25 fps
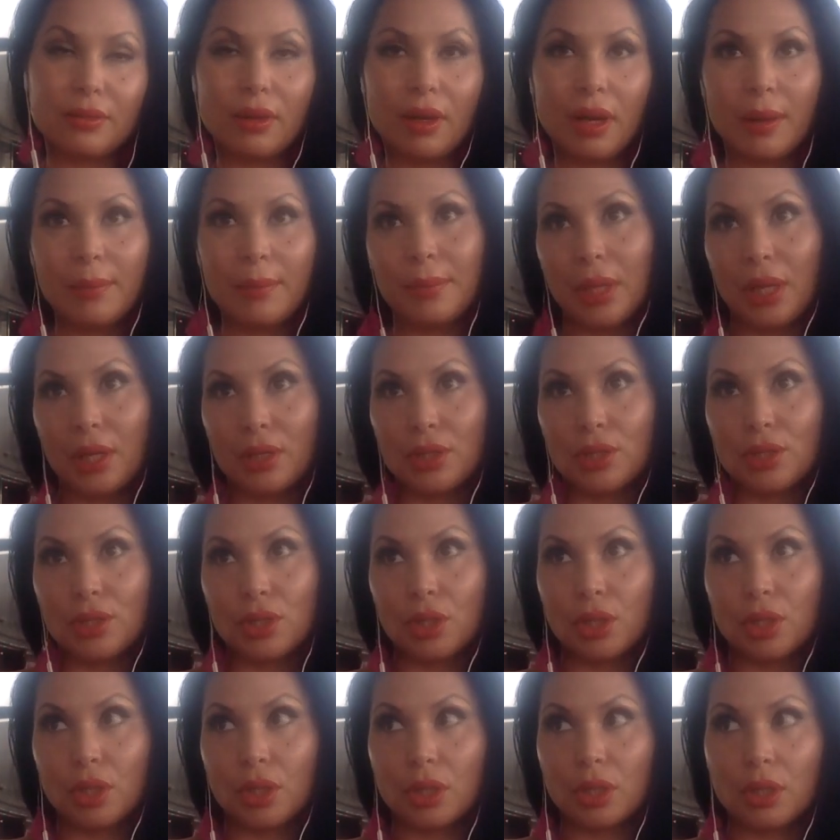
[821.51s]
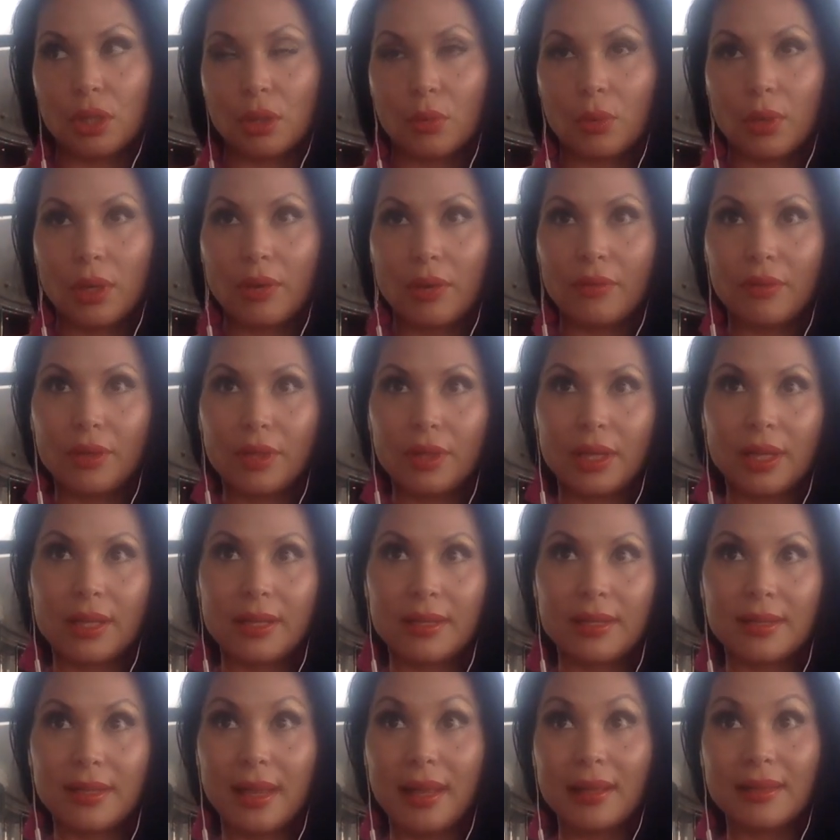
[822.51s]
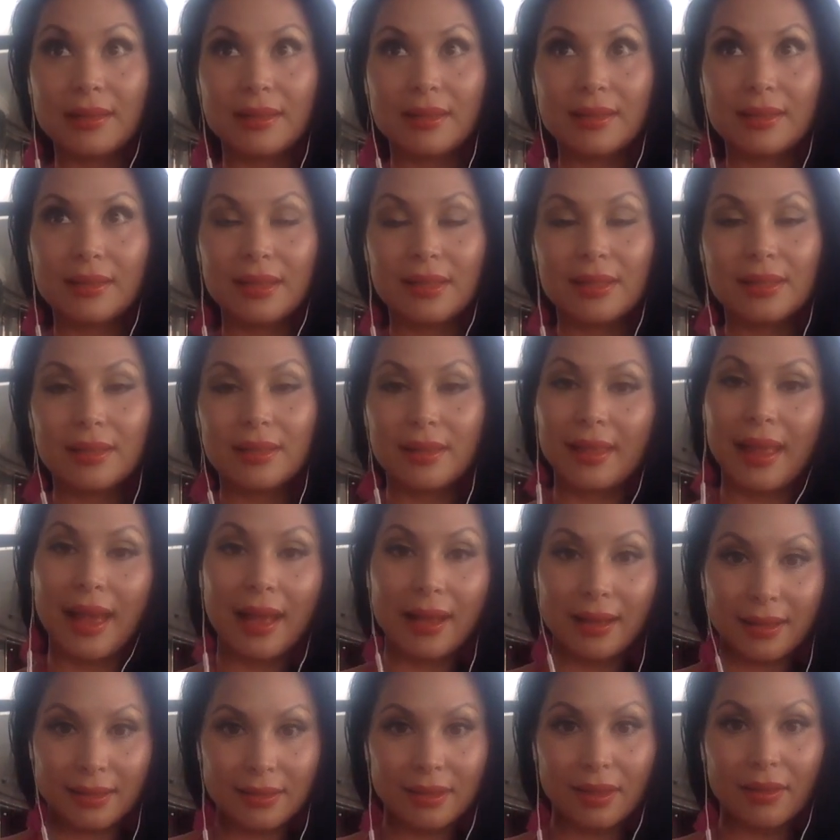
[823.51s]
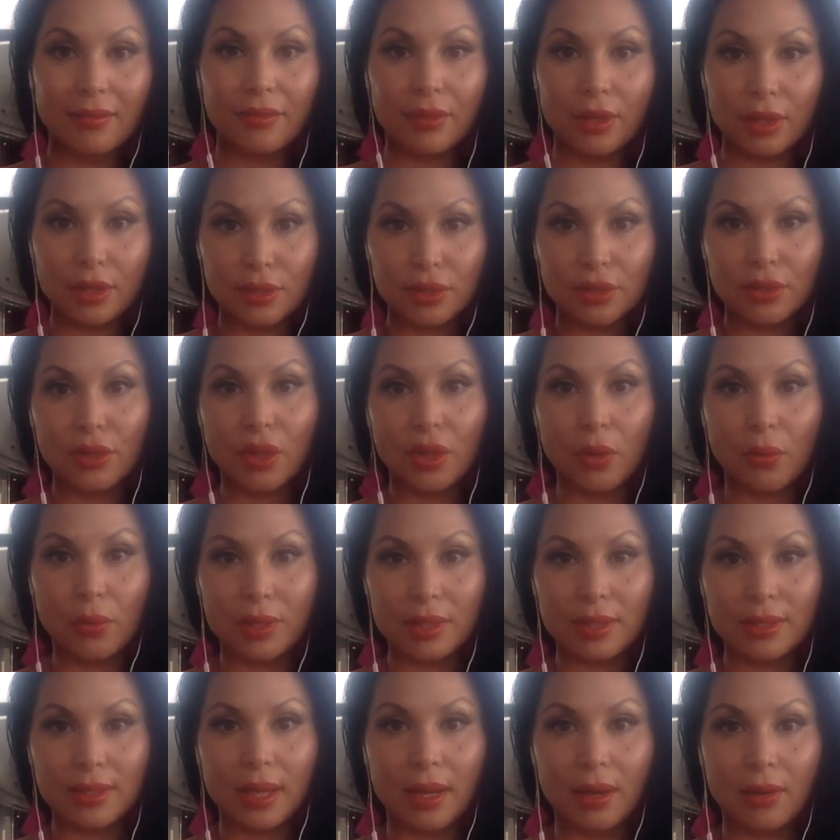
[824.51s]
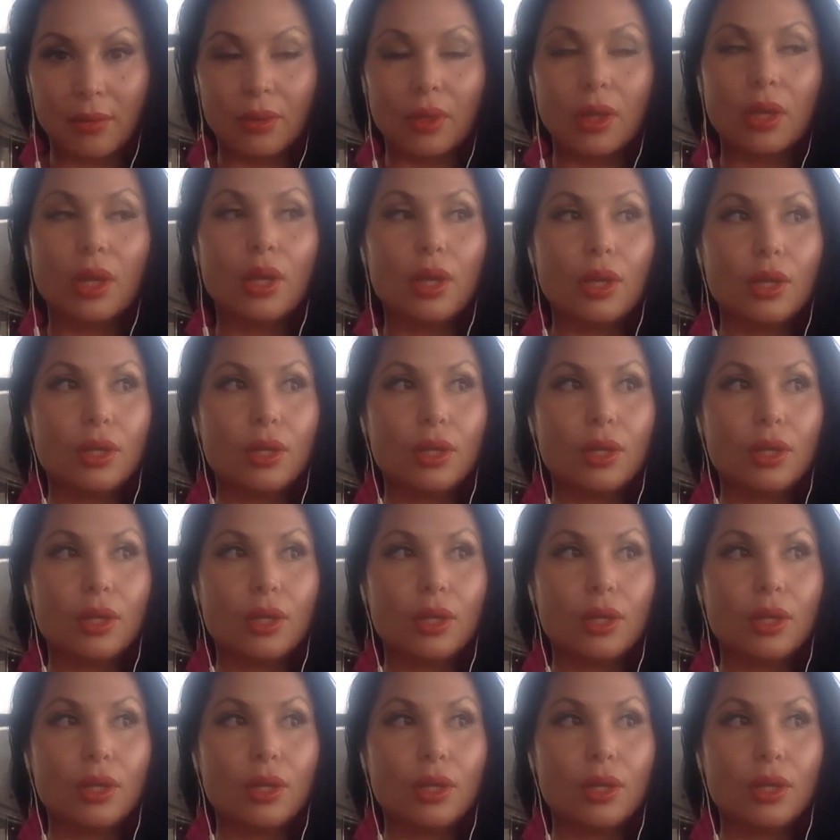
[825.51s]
or I'm not sure, or whatever the consensus is, that stuff can slow us down